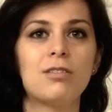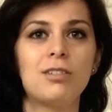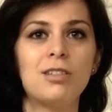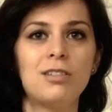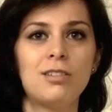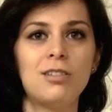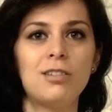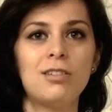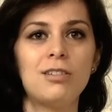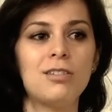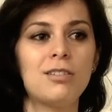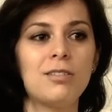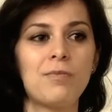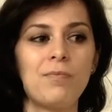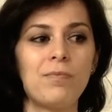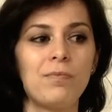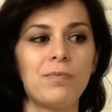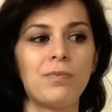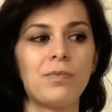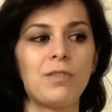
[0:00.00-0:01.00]
This is
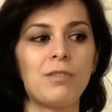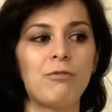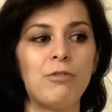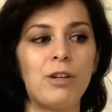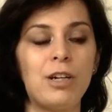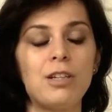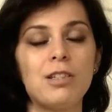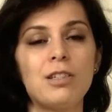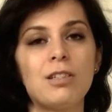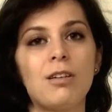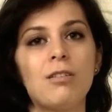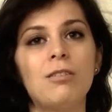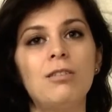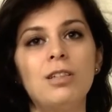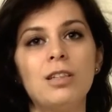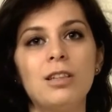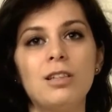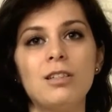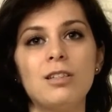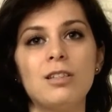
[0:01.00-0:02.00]
very
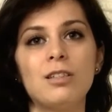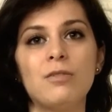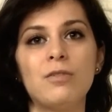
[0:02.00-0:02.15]
subtle and this